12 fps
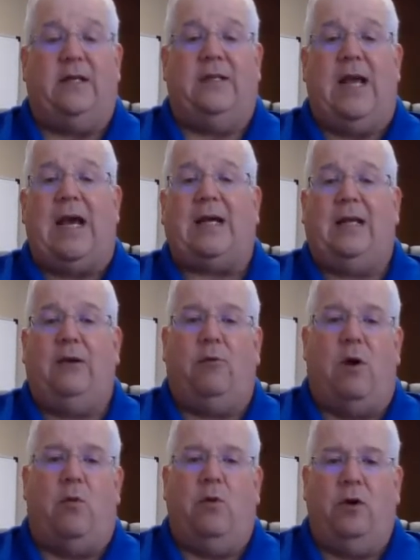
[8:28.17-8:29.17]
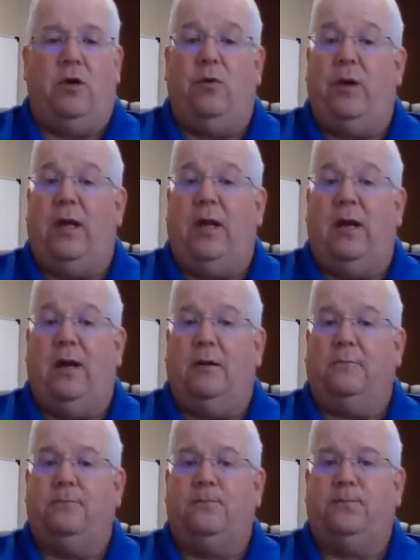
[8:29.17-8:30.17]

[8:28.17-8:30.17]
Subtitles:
exactly what we're doing here,